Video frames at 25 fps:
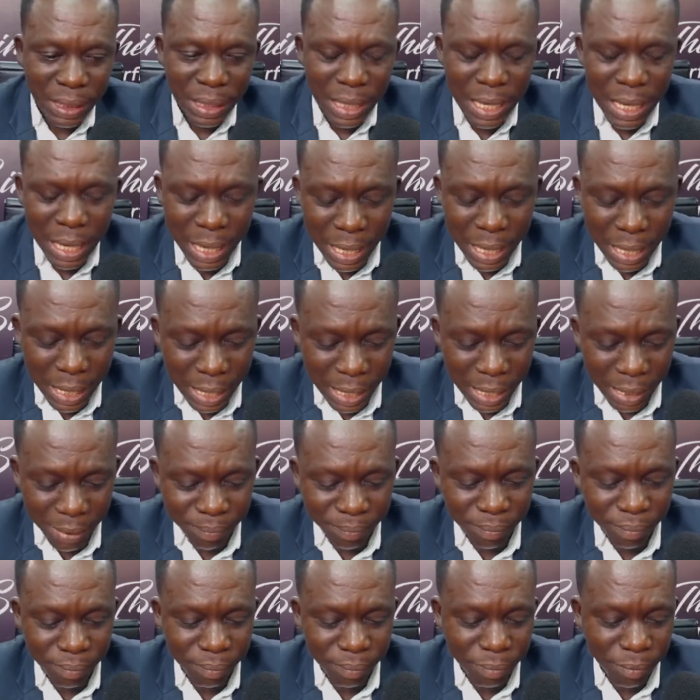um,
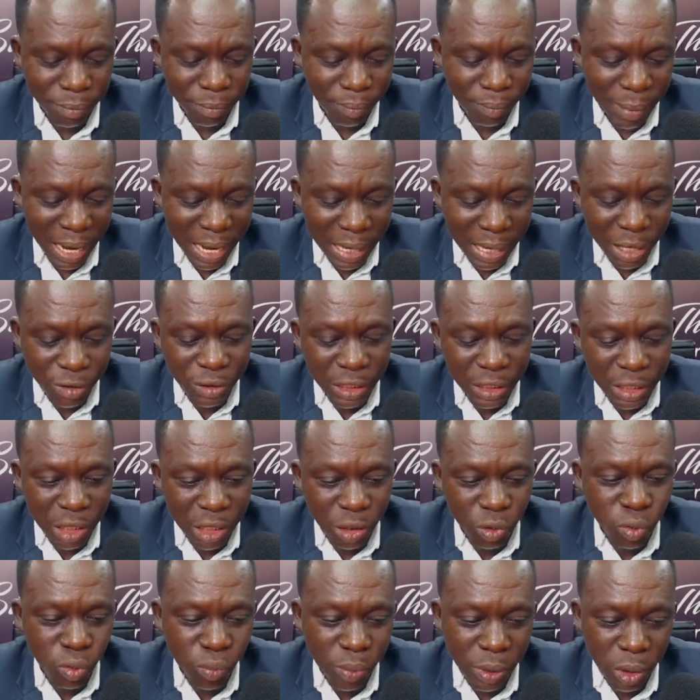Michael
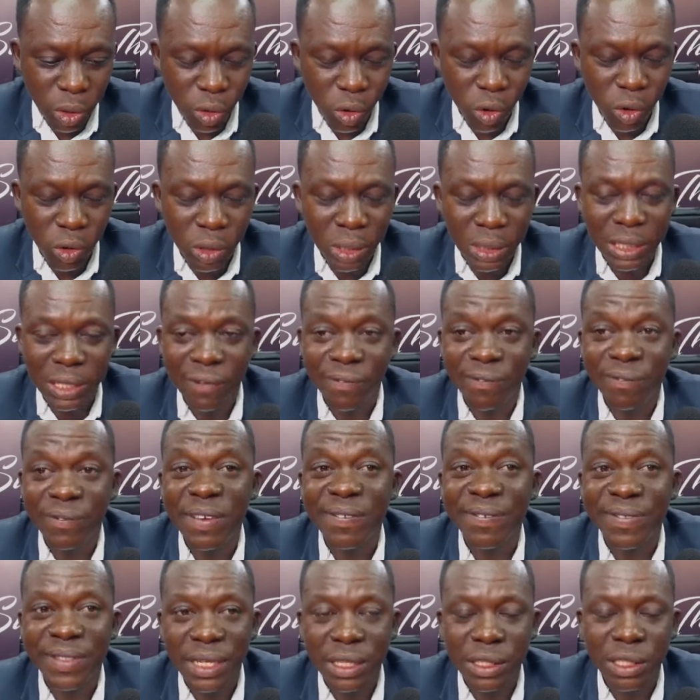Nyinaku will be calling the
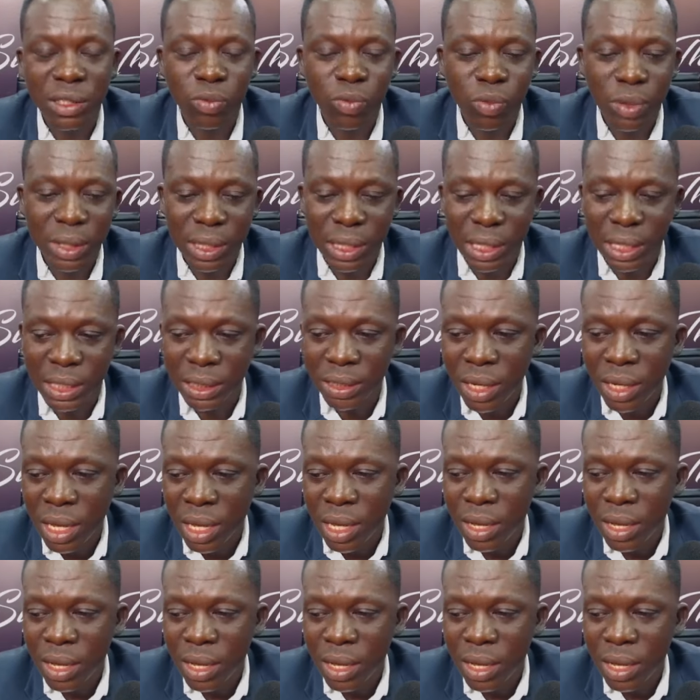15th witness